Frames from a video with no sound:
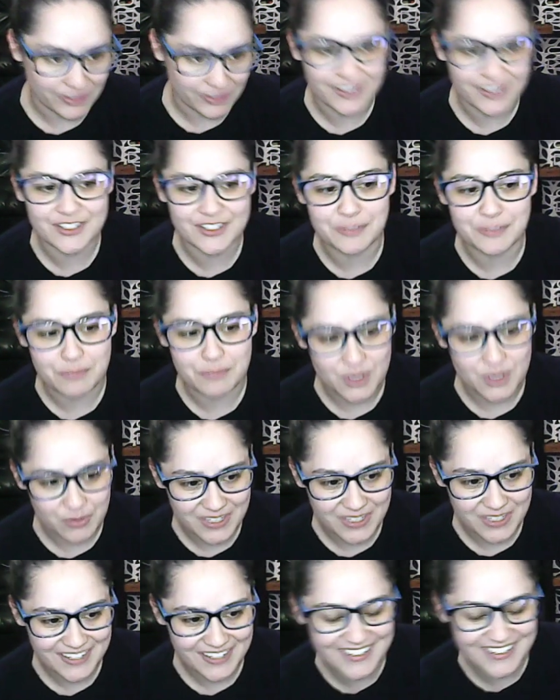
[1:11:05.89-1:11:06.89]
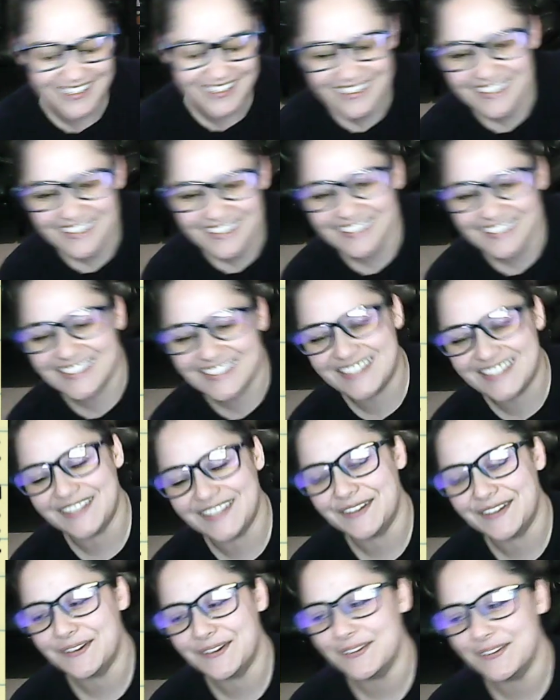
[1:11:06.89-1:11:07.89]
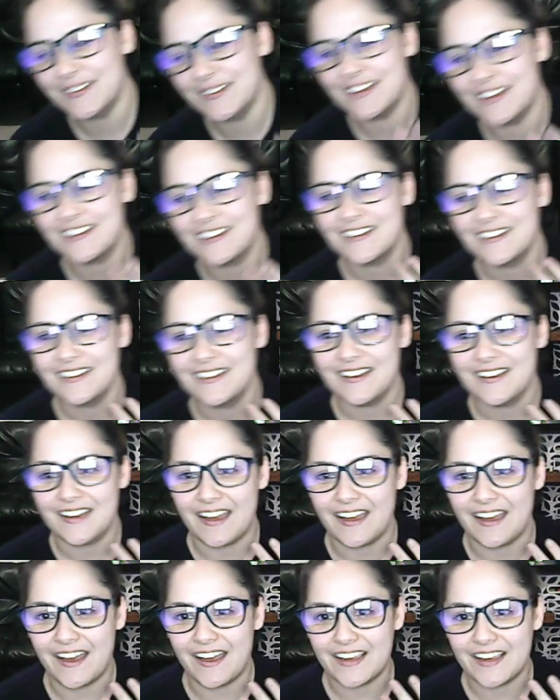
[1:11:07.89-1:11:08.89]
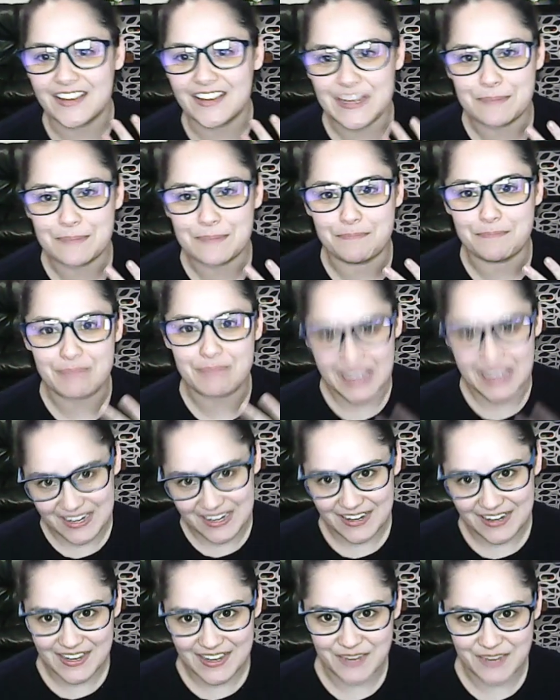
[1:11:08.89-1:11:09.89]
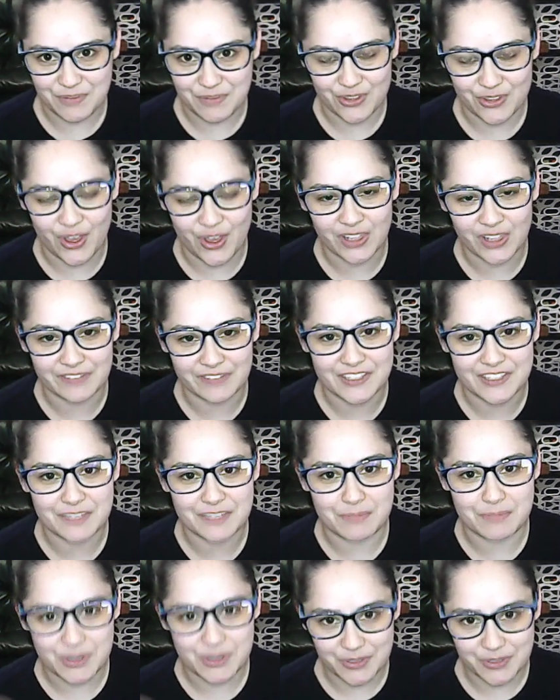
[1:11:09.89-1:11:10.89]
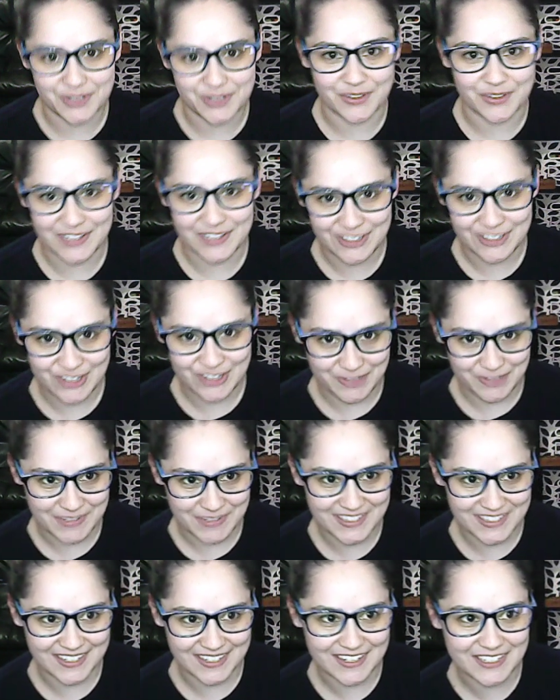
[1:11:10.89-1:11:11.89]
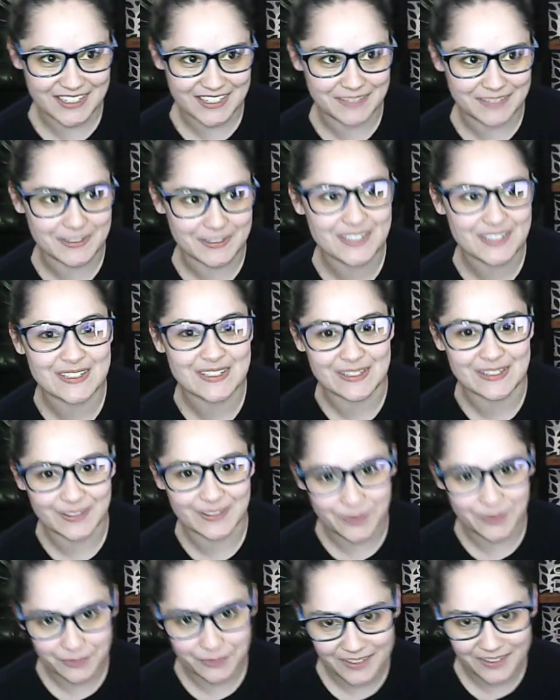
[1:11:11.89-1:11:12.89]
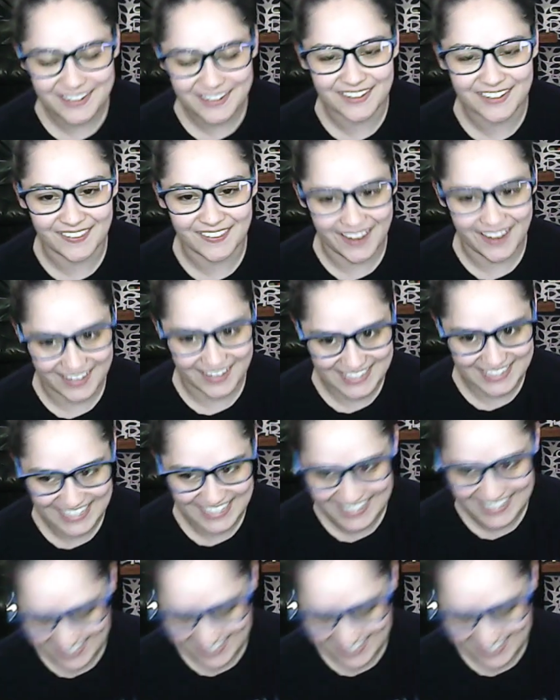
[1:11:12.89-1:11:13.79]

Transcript: into music. So like, I keep baiting him with all of these musical instruments that he's been slowly collecting.